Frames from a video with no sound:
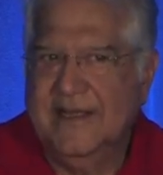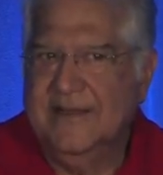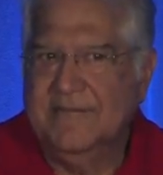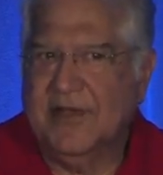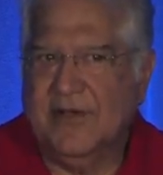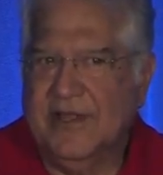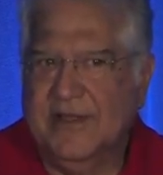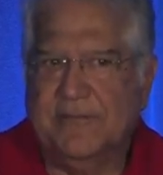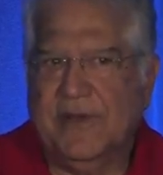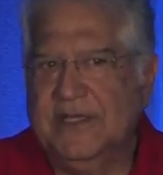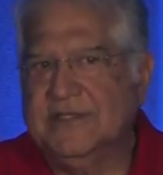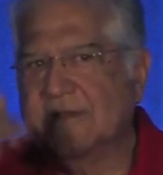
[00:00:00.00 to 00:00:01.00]
because the
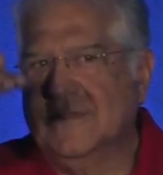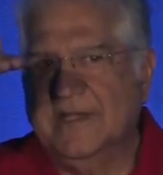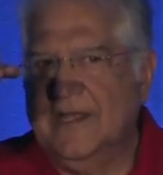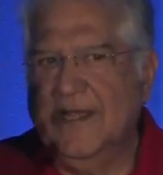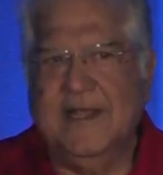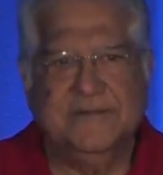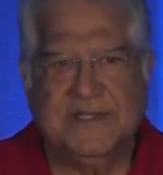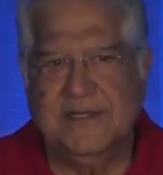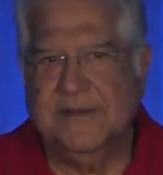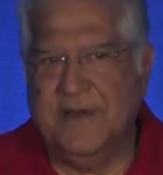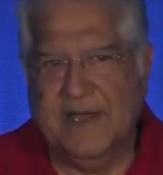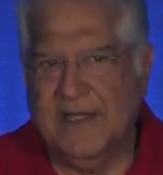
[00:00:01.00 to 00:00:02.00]
price of the DRAMs in
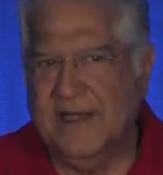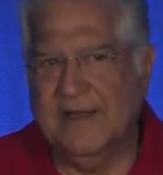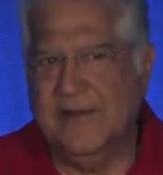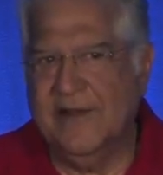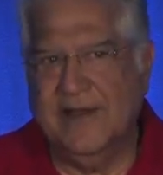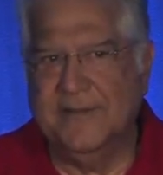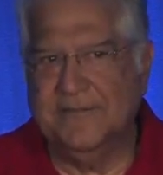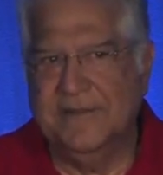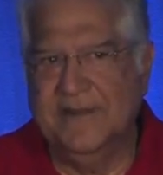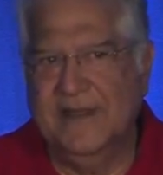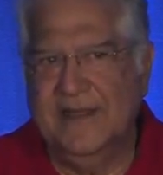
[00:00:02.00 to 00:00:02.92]
the market had gone up.